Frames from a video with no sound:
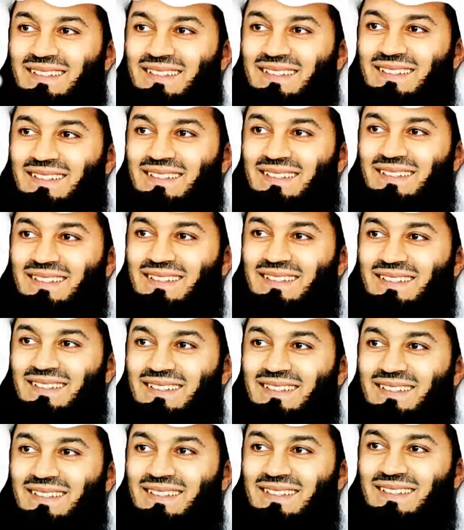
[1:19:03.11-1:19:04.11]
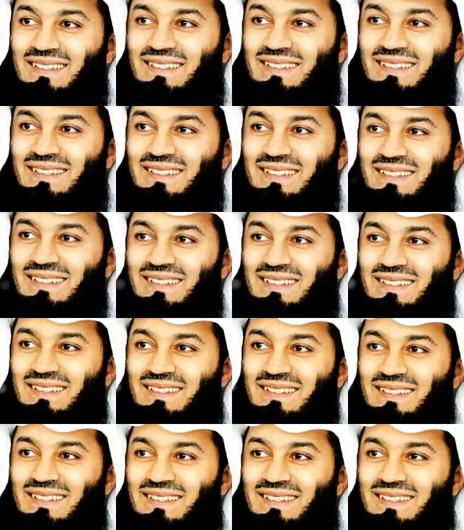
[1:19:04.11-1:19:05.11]
by a mere
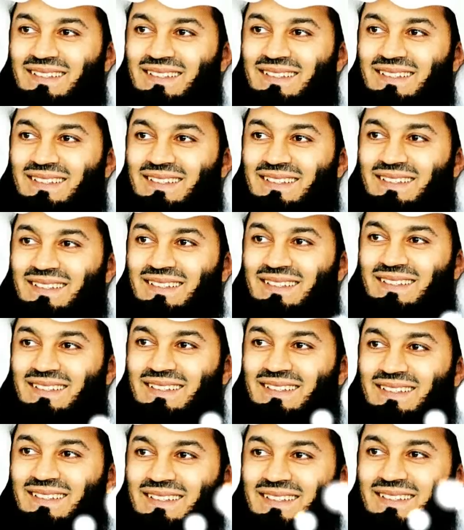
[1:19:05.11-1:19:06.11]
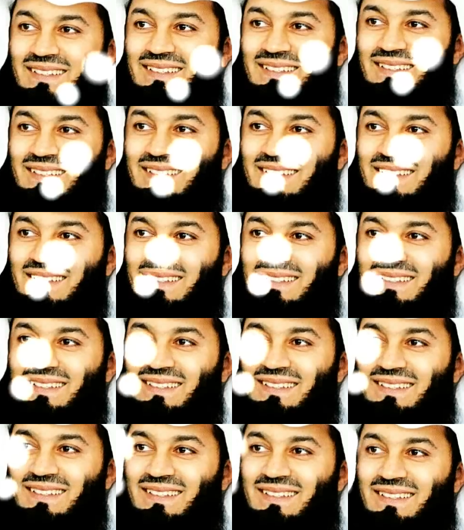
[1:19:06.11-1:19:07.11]
message. The
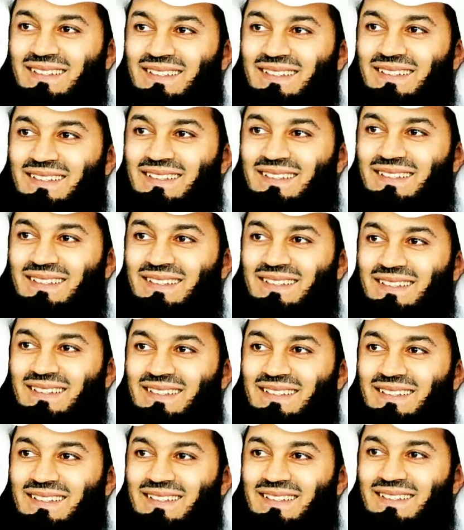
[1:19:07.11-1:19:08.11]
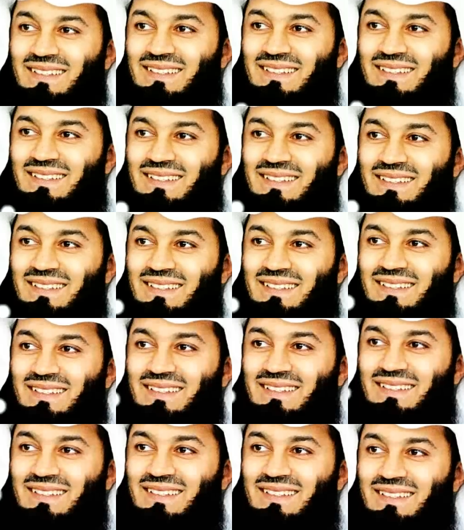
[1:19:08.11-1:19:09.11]
message is either on WhatsApp or
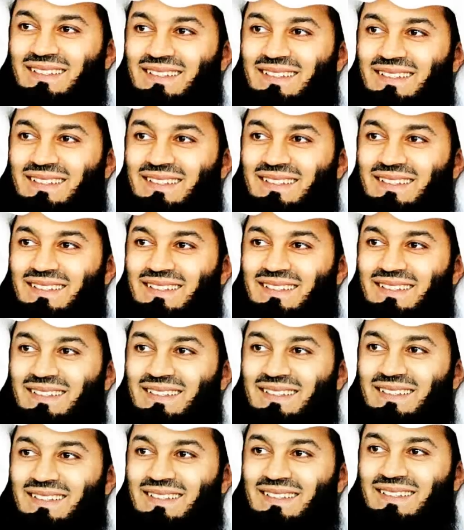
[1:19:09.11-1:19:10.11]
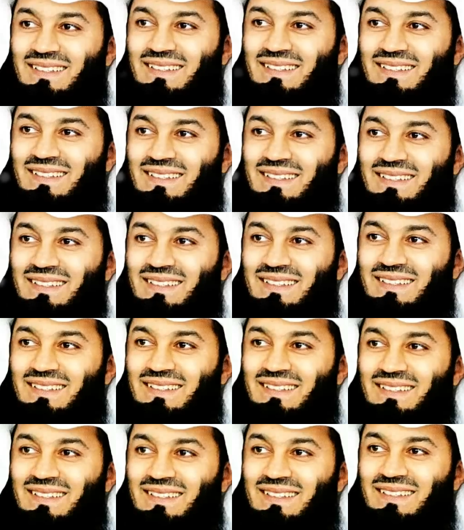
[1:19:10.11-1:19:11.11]
perhaps BBM or maybe
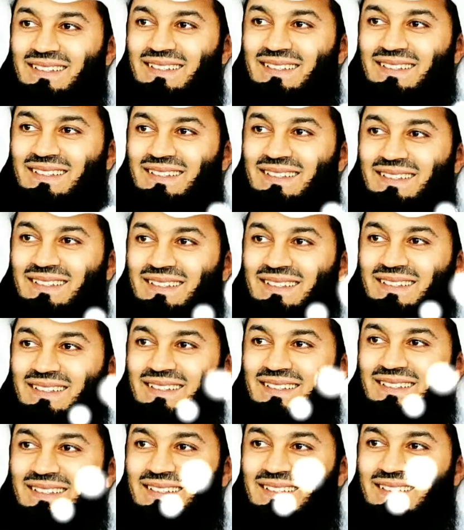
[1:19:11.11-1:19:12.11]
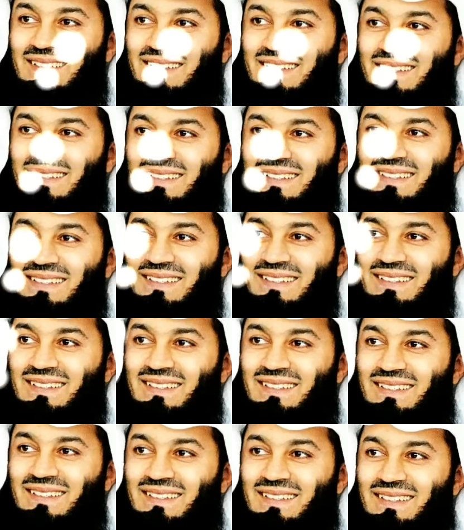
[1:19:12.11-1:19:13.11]
social media, a little DM
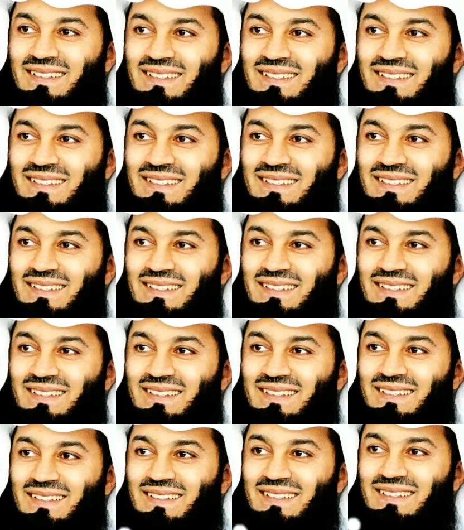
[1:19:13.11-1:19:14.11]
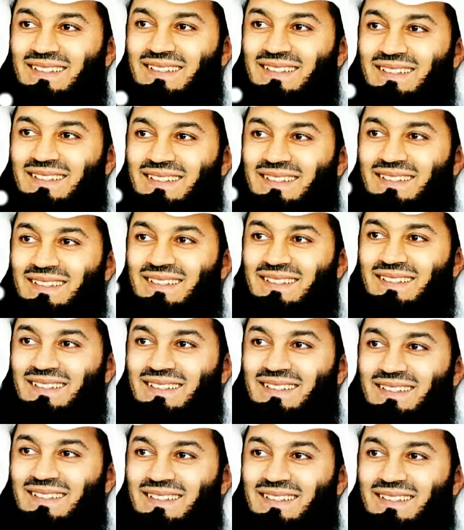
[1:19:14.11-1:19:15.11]
on Instagram or something.
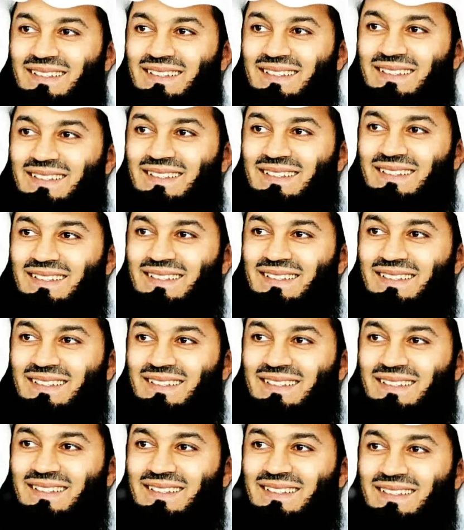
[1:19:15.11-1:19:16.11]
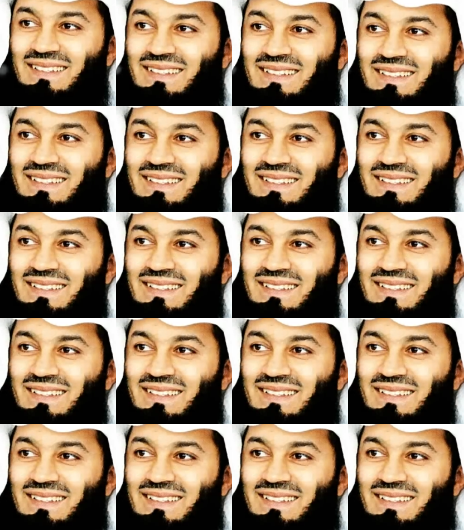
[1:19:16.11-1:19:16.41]
And then it goes further.